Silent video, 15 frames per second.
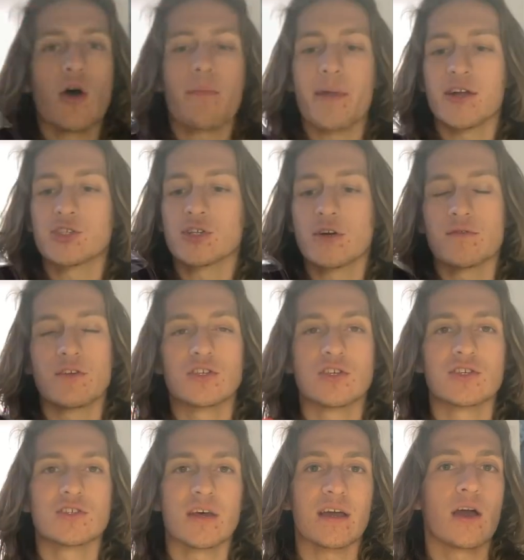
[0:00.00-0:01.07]
I'm not sure if this
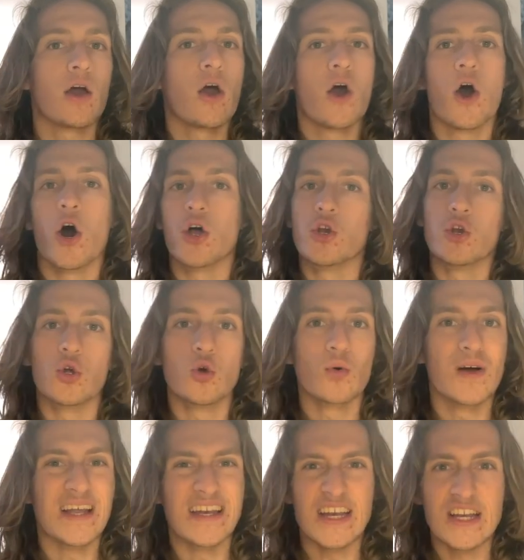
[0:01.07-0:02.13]
is like a
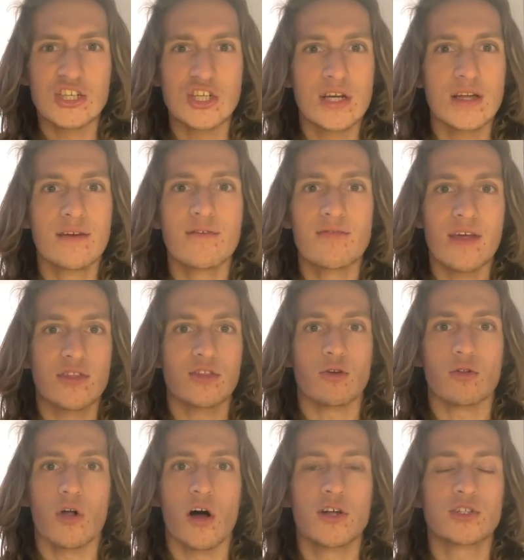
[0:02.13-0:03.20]
new initiative that they're
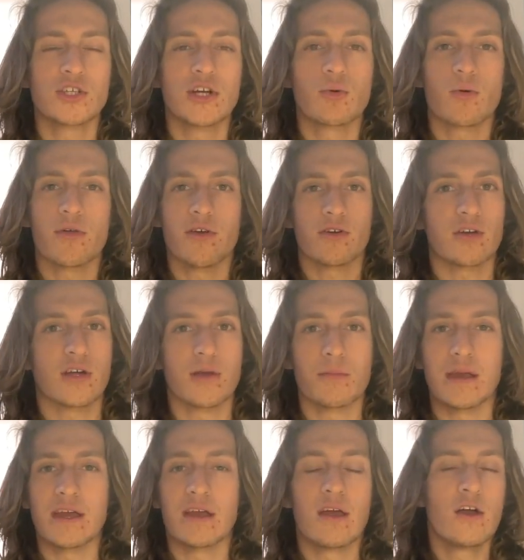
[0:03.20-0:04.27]
launching where they're going to
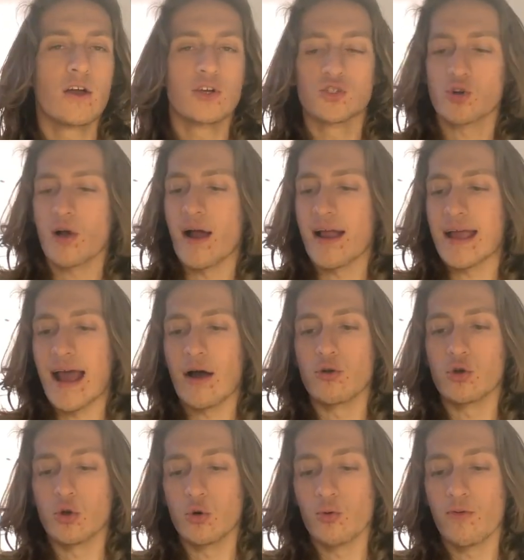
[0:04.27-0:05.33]
be trying
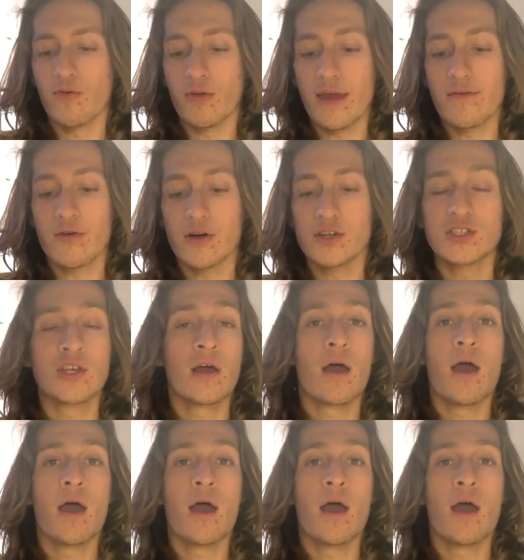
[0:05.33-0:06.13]
out new flavors